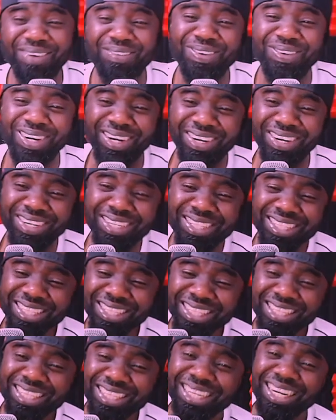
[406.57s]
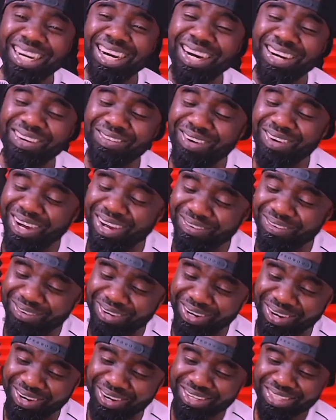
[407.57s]
bro. Come on,
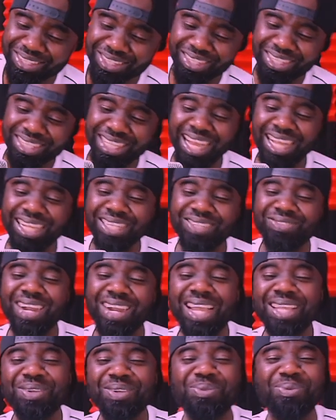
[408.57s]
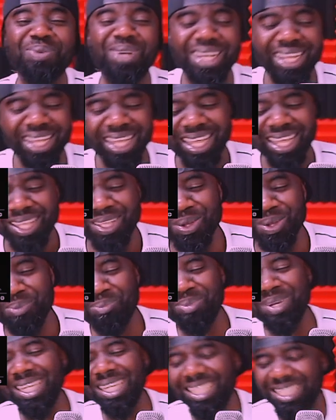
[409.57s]
bro. That's why you you
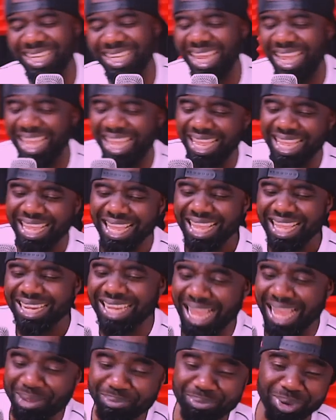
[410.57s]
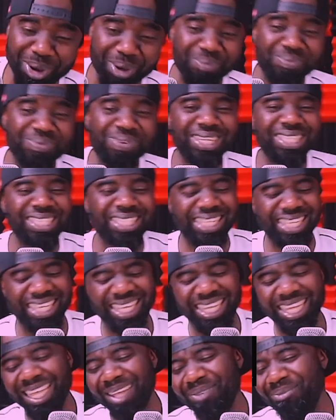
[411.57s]
bleach like like
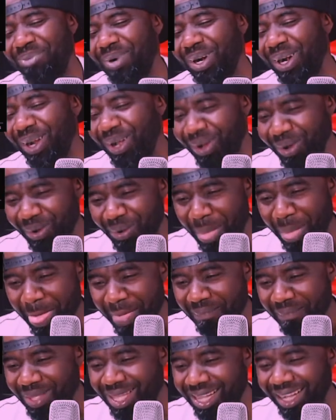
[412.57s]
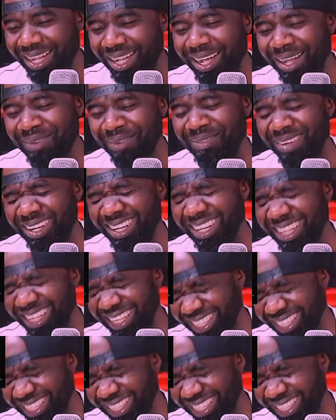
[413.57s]
Bobrisky, bro. Come on.